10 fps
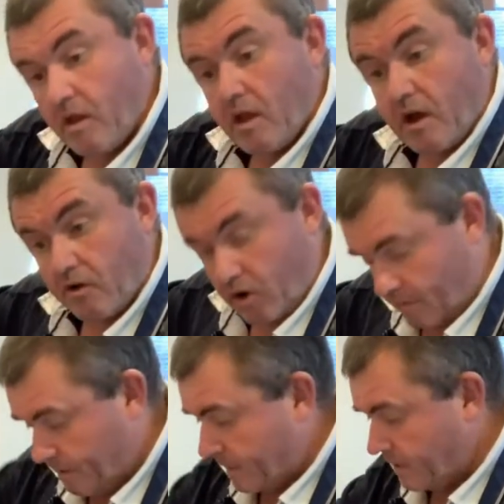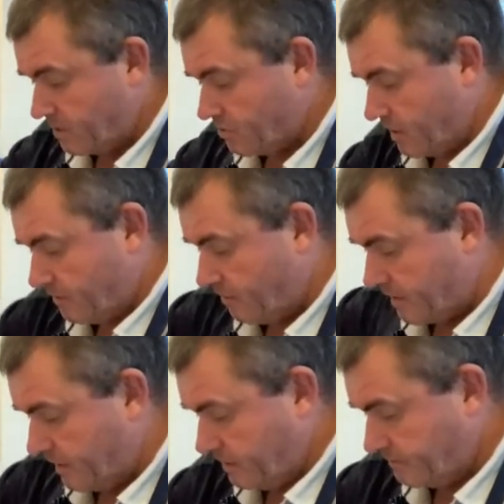I've got a baking tray
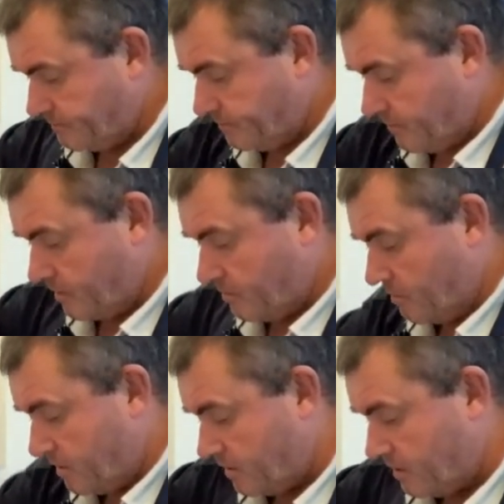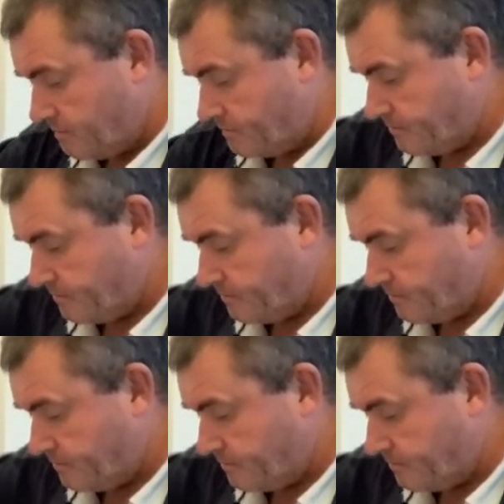ready with the